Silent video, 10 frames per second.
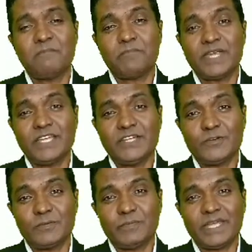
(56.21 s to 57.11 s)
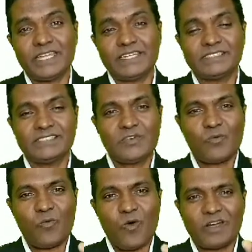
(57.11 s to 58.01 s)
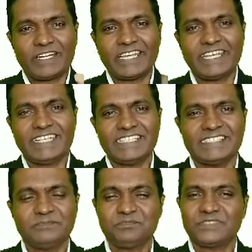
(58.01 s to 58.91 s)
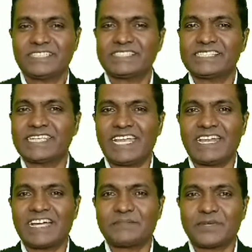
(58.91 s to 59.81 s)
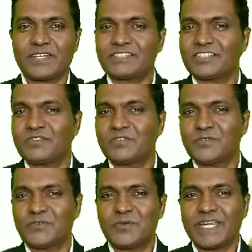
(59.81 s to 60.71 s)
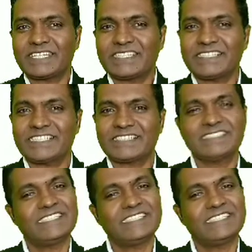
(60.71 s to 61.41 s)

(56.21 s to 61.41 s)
pin to pin, what is the scalar product of two vectors.